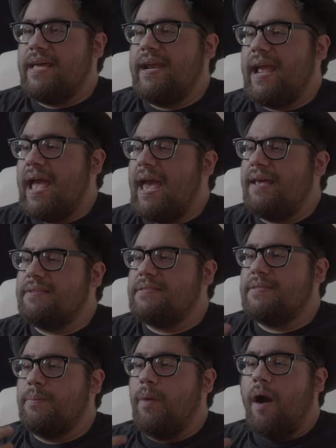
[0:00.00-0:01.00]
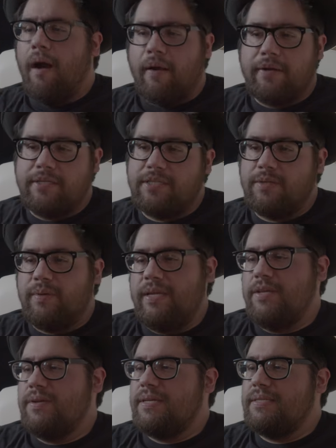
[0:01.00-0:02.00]
that it has some heart to
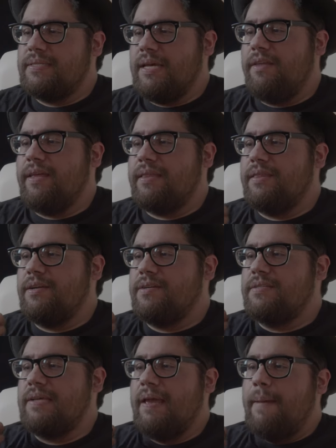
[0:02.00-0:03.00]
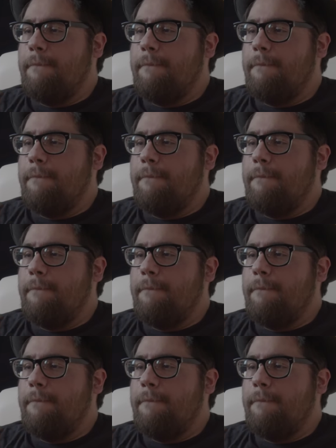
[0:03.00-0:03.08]
it. You can tell that there's